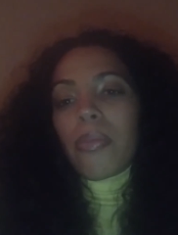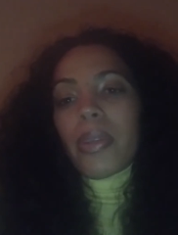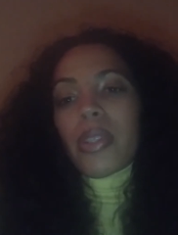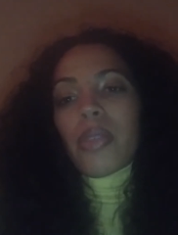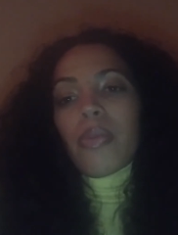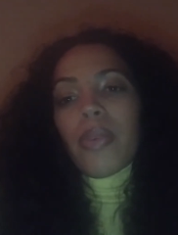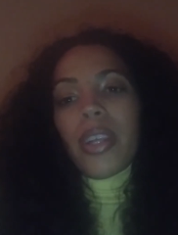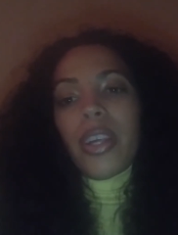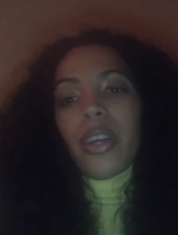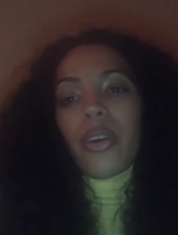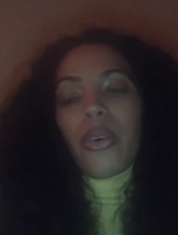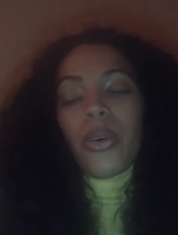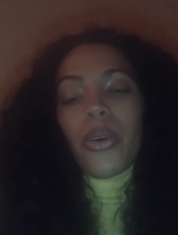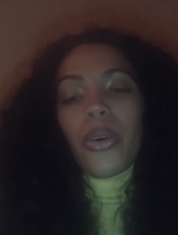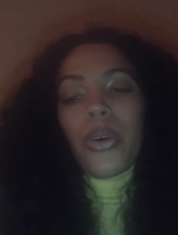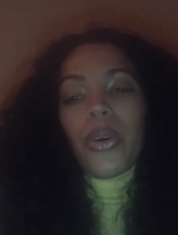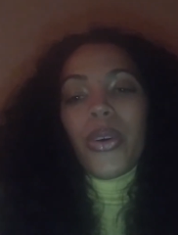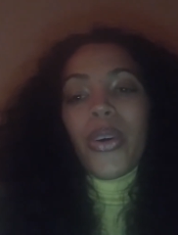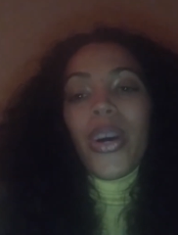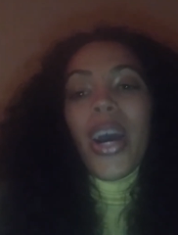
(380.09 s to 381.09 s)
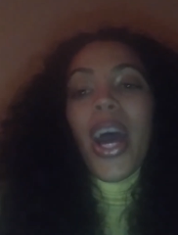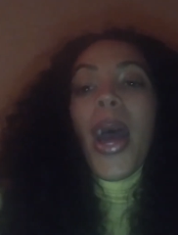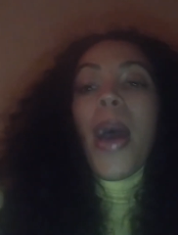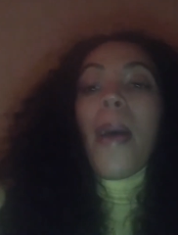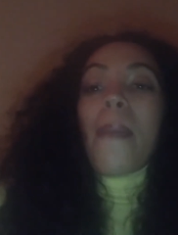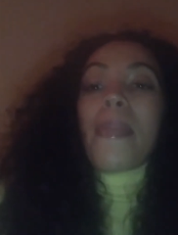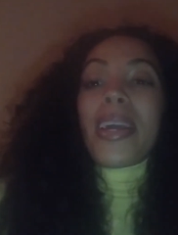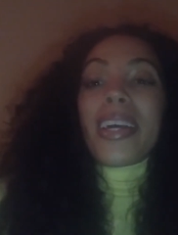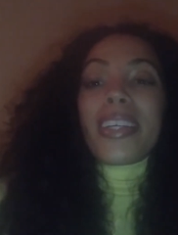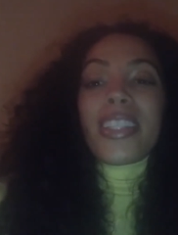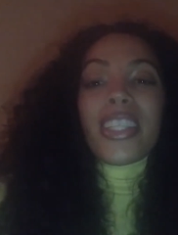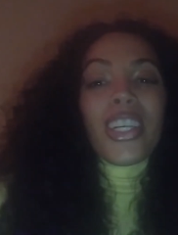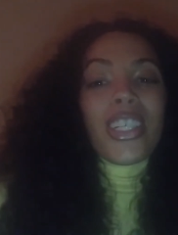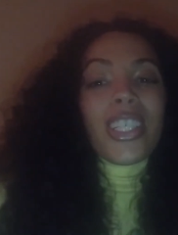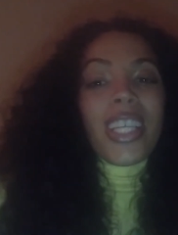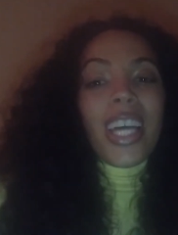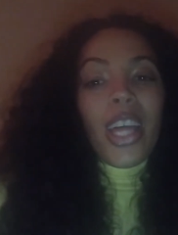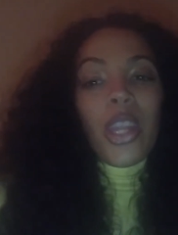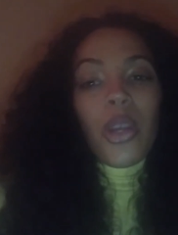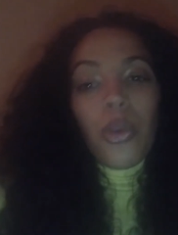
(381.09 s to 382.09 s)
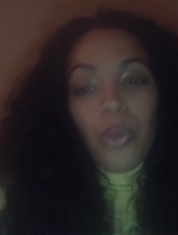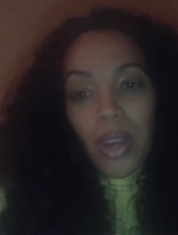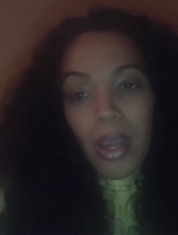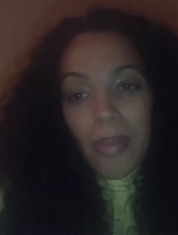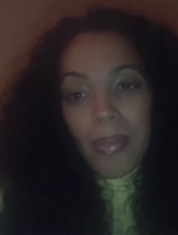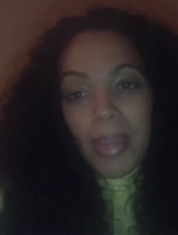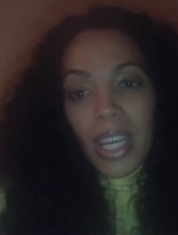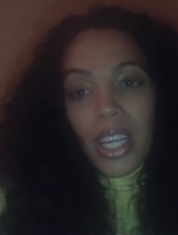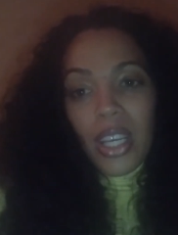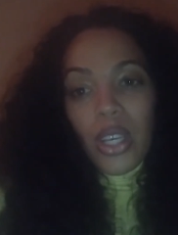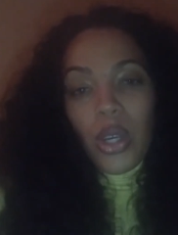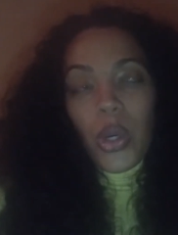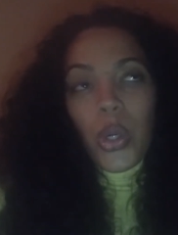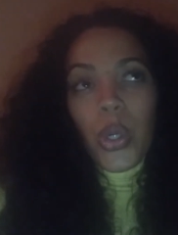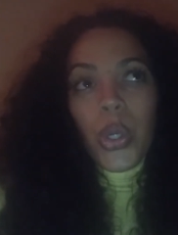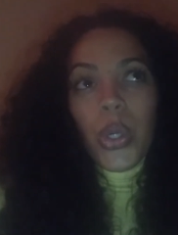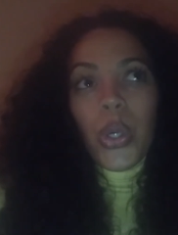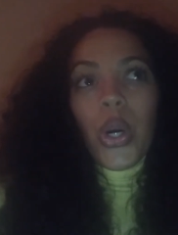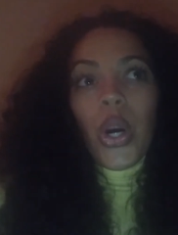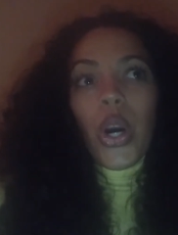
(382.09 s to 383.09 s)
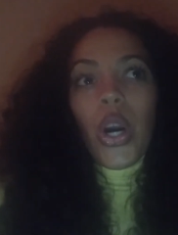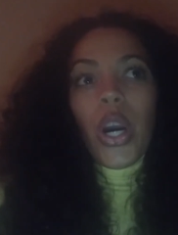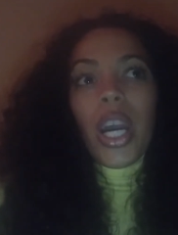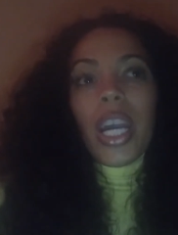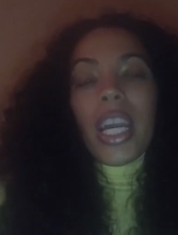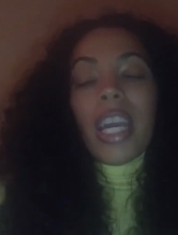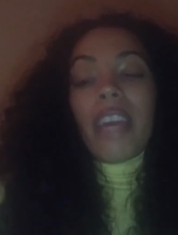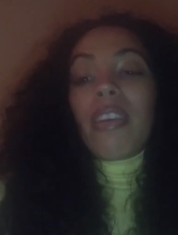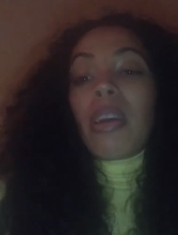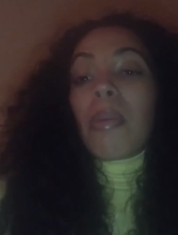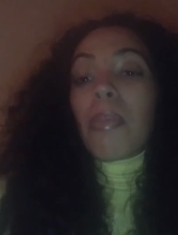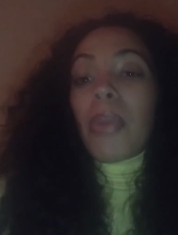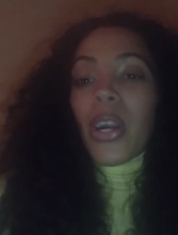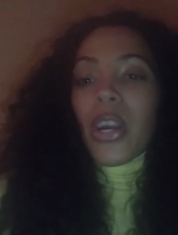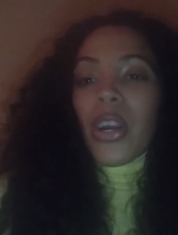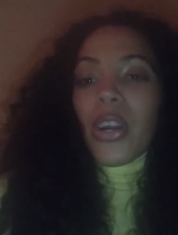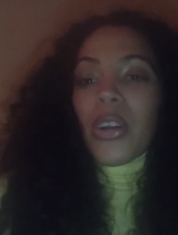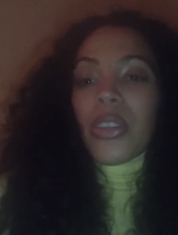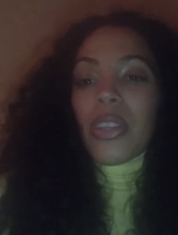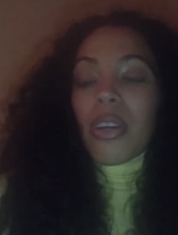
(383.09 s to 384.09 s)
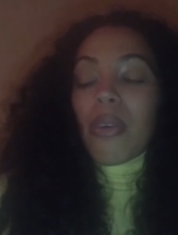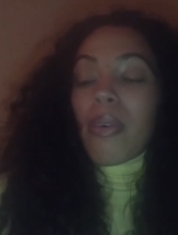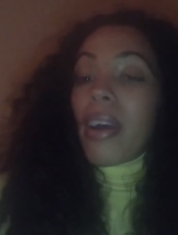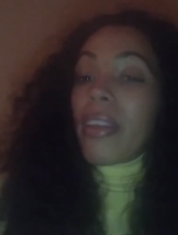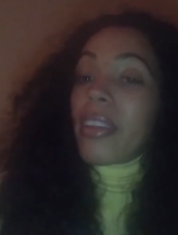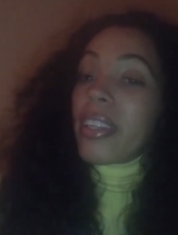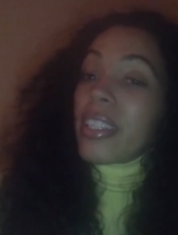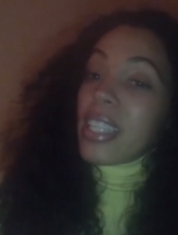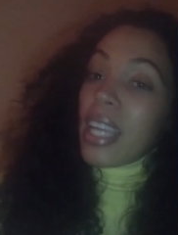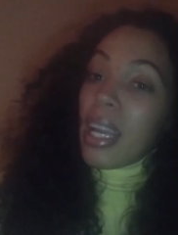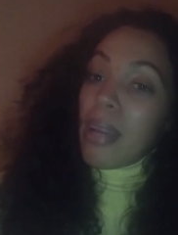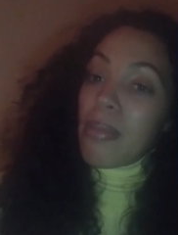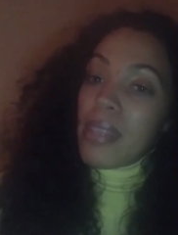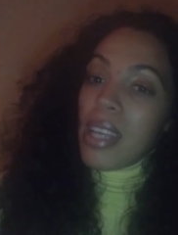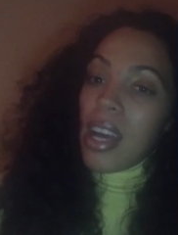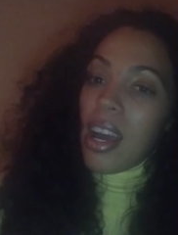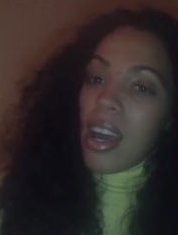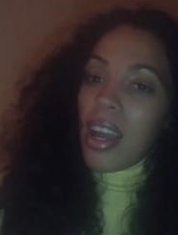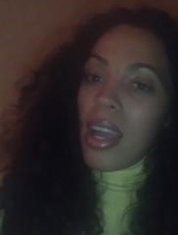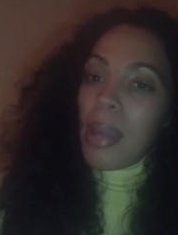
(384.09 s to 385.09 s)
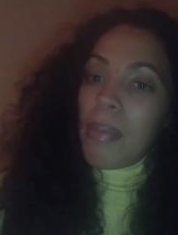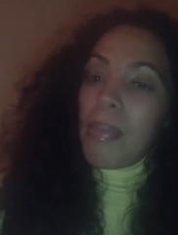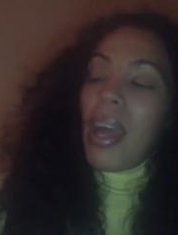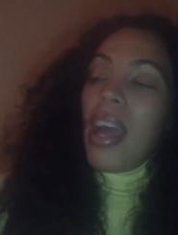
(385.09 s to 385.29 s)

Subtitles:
It's really cool because there's other women who are giving birth around the same time